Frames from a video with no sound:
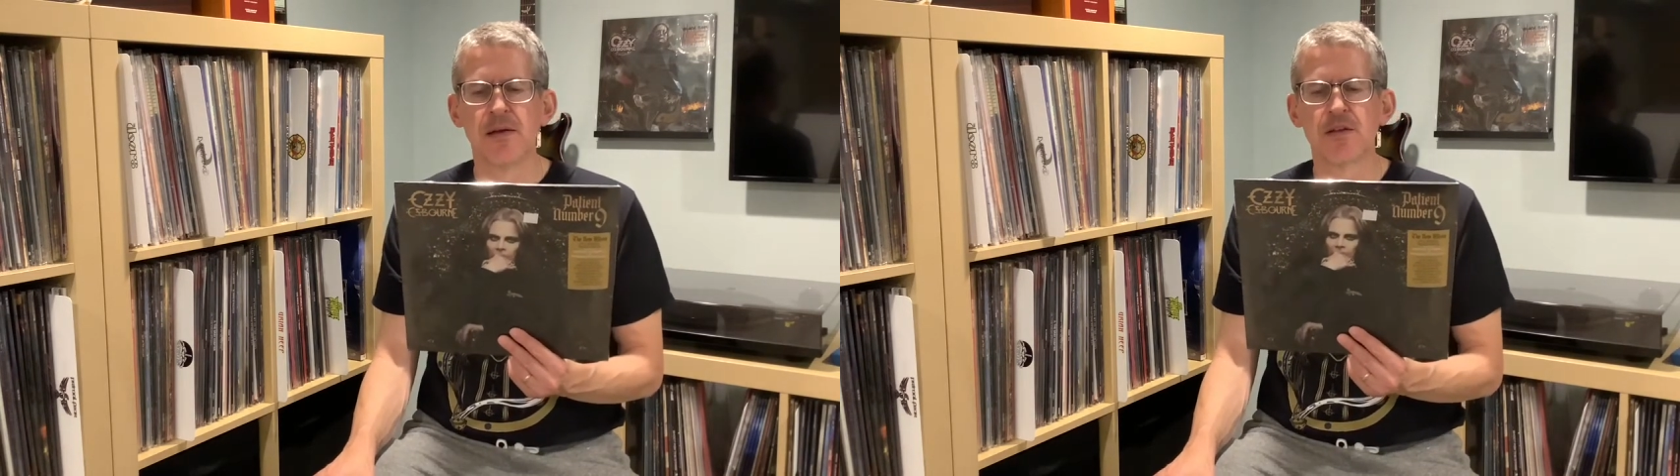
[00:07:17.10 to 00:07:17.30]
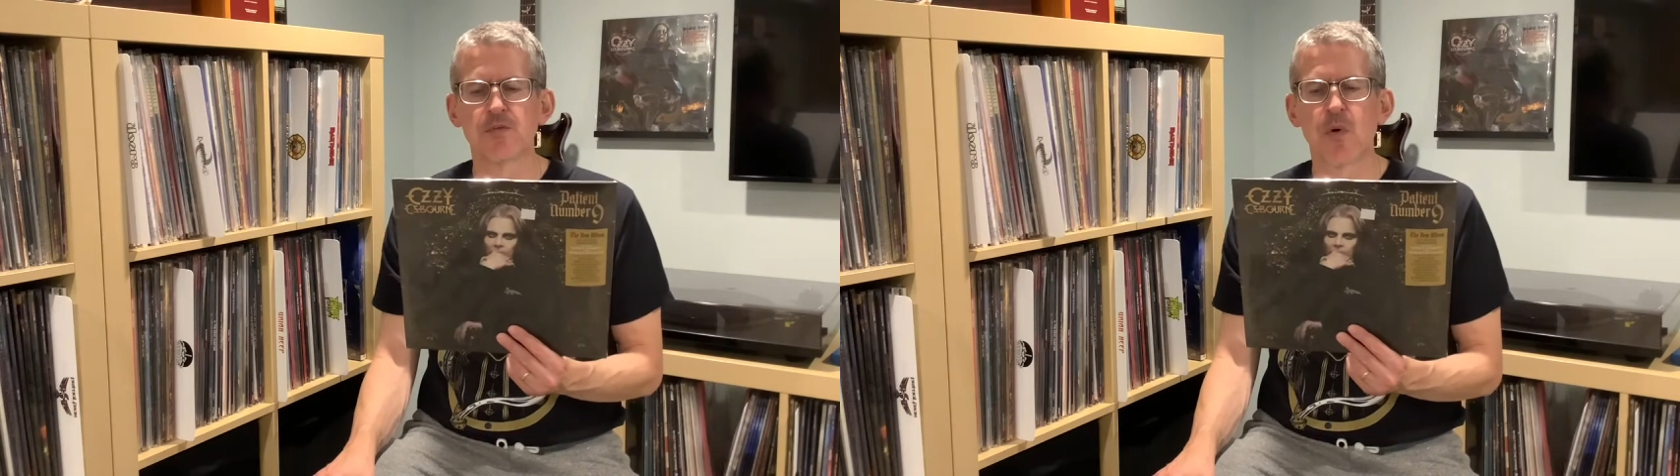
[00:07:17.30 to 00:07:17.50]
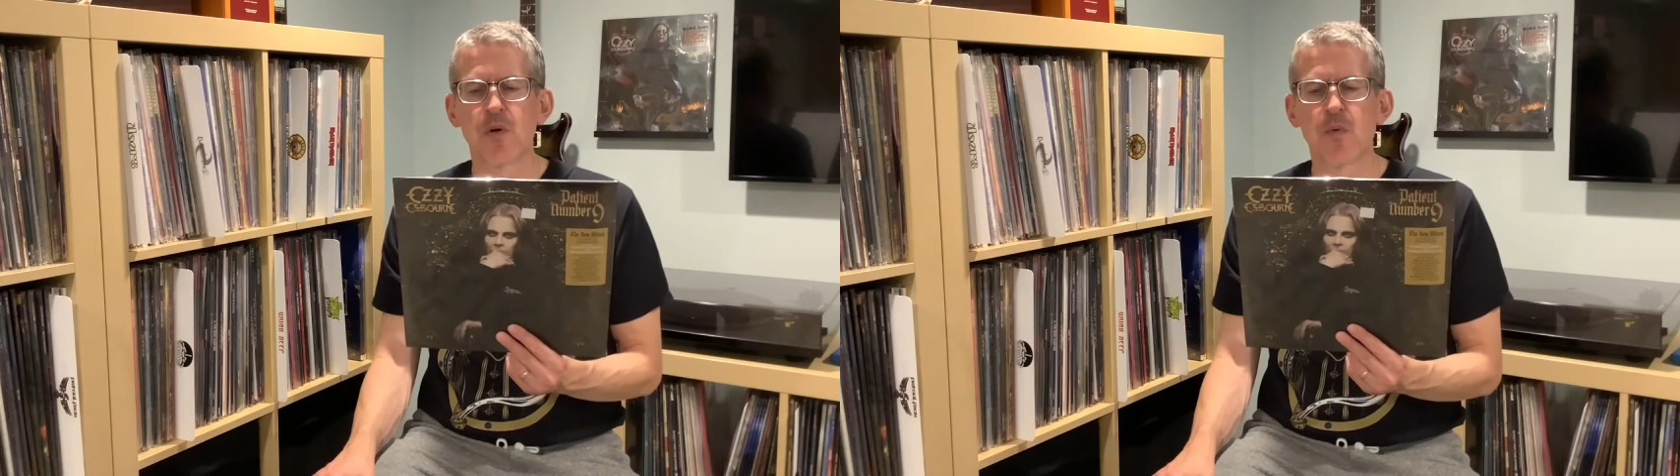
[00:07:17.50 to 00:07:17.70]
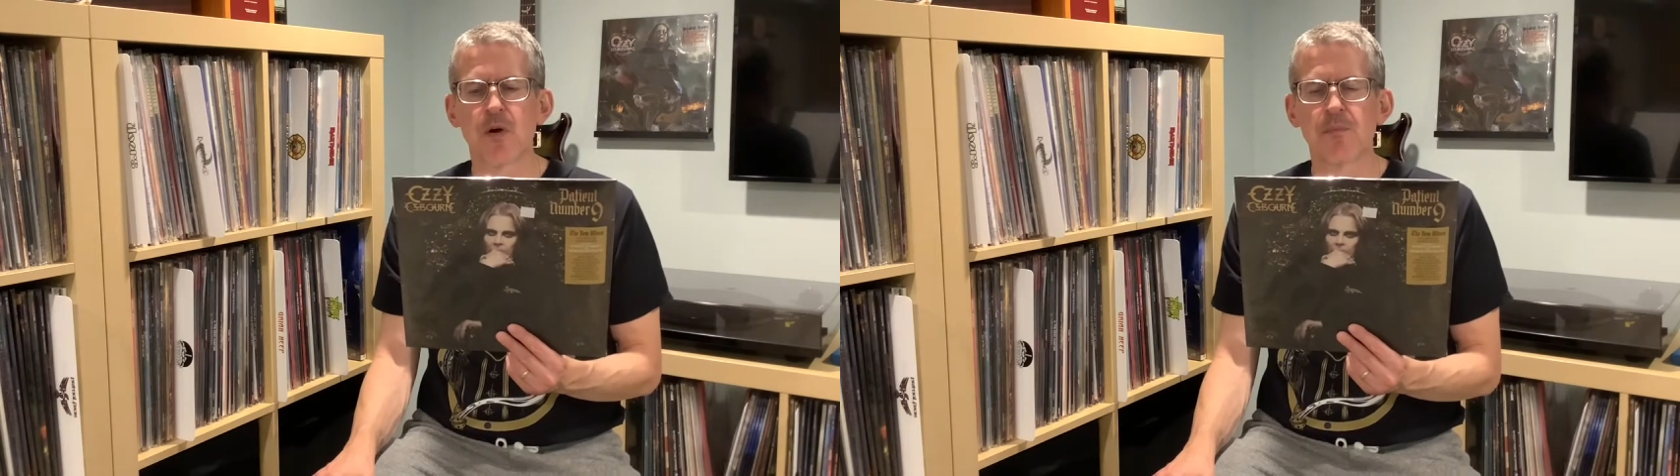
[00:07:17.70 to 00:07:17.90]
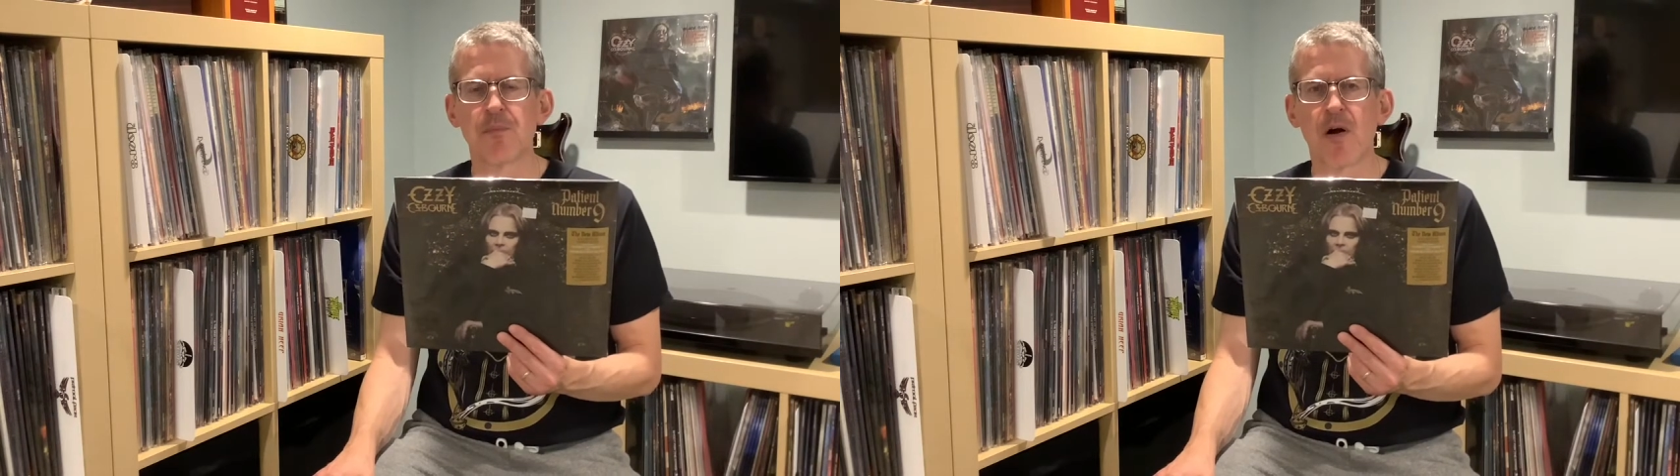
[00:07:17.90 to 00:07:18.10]
Spoken
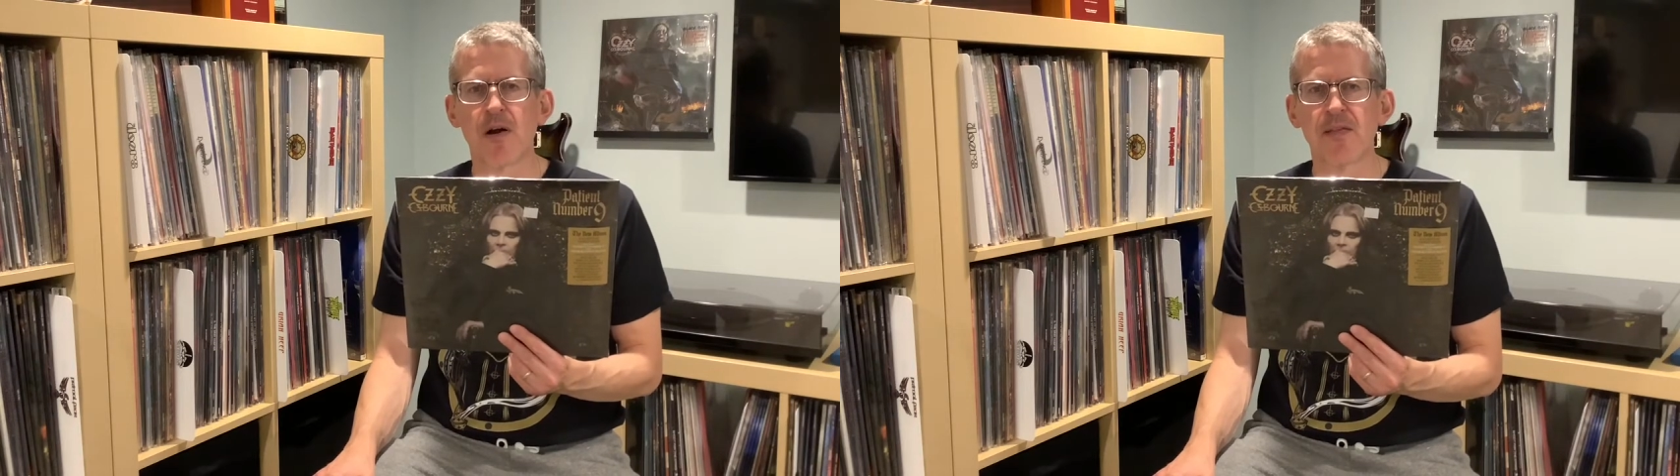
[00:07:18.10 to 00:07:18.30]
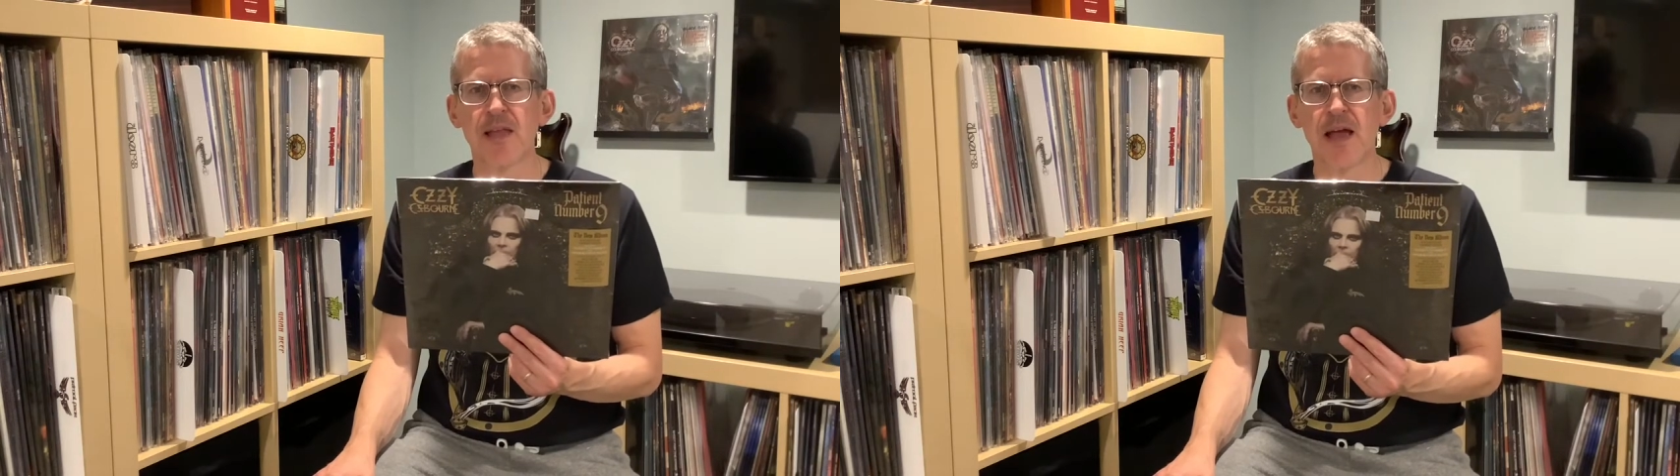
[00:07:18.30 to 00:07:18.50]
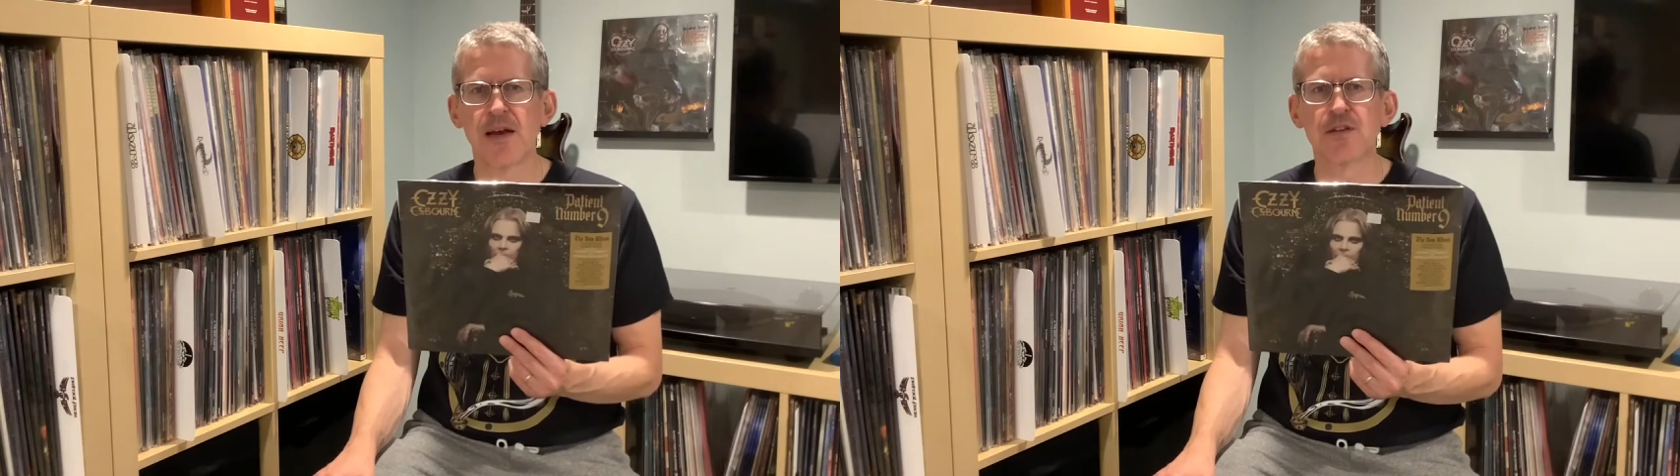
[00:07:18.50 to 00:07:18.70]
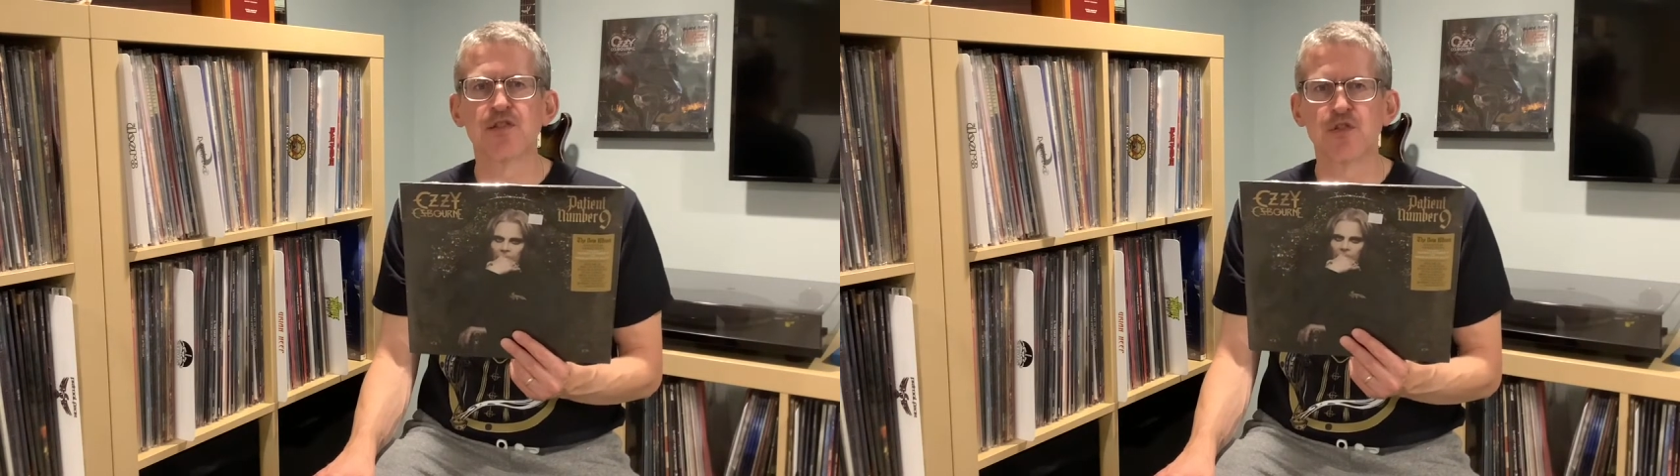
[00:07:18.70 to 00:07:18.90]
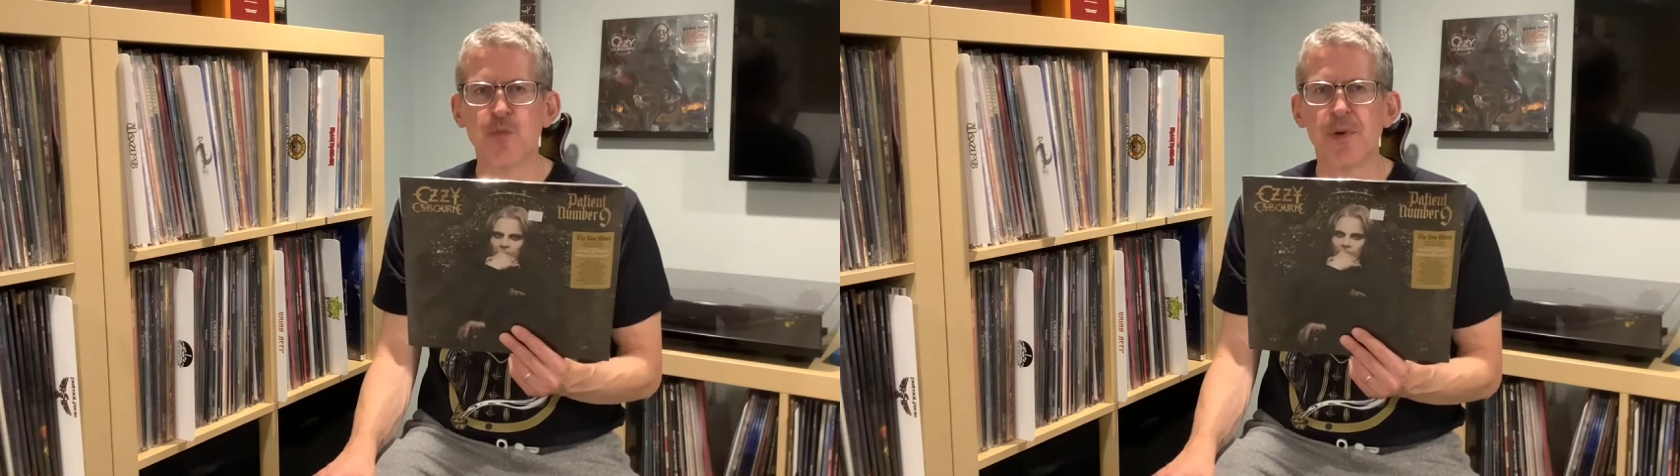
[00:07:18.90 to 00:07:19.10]
word part at the end is
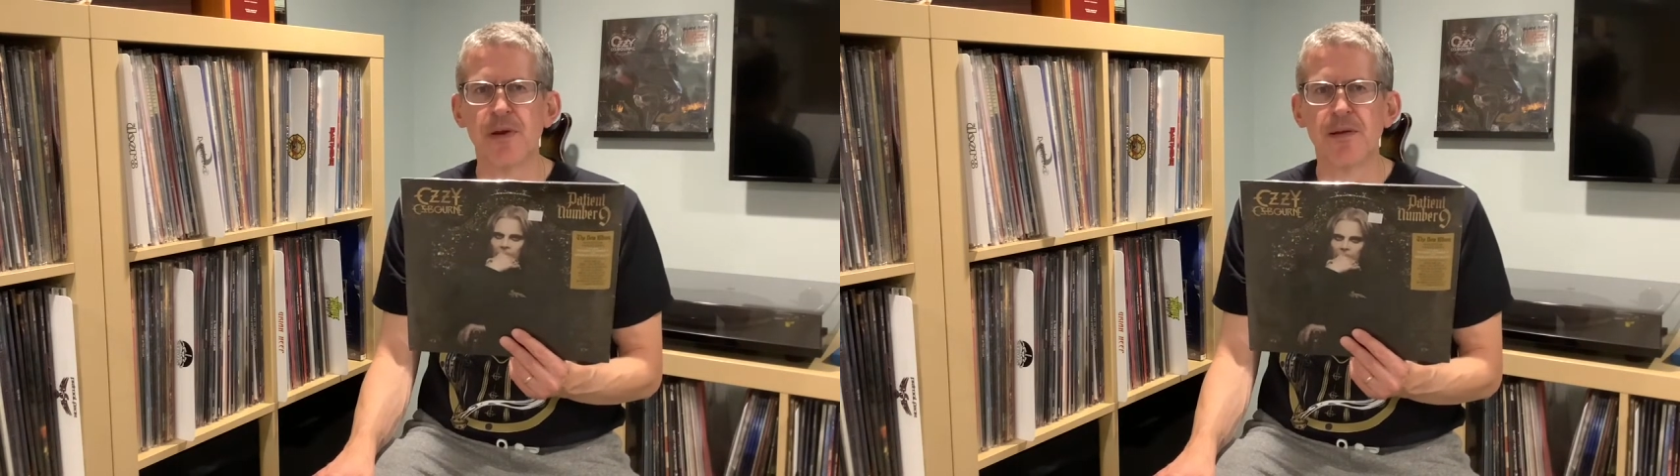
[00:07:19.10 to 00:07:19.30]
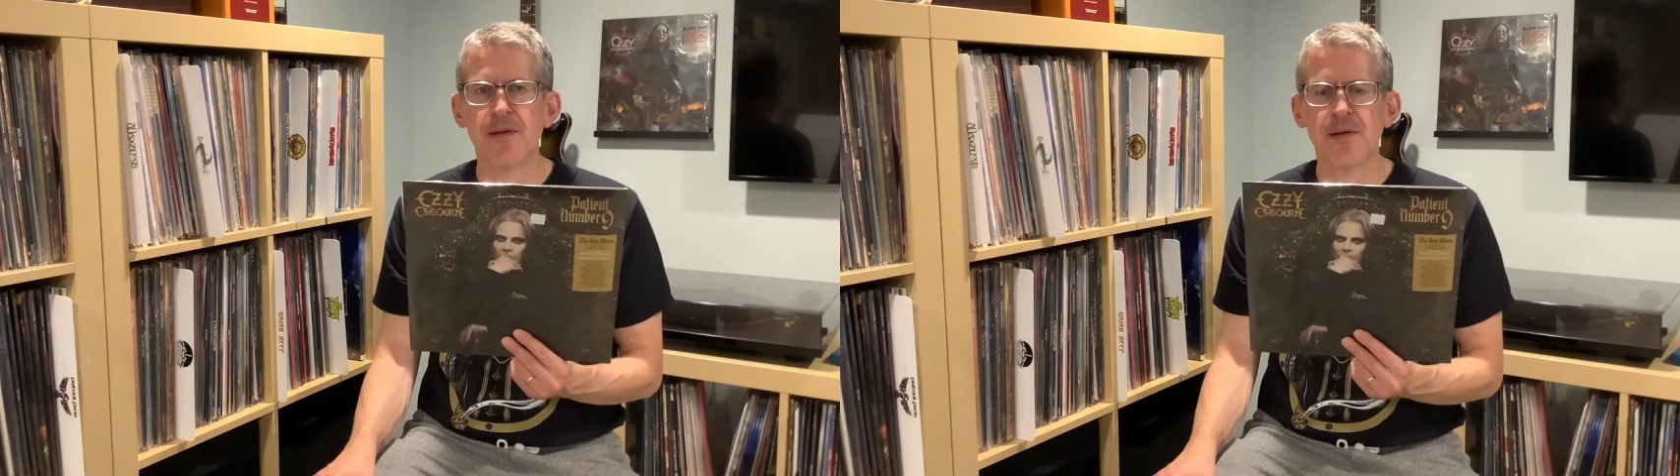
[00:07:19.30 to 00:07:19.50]
stupid.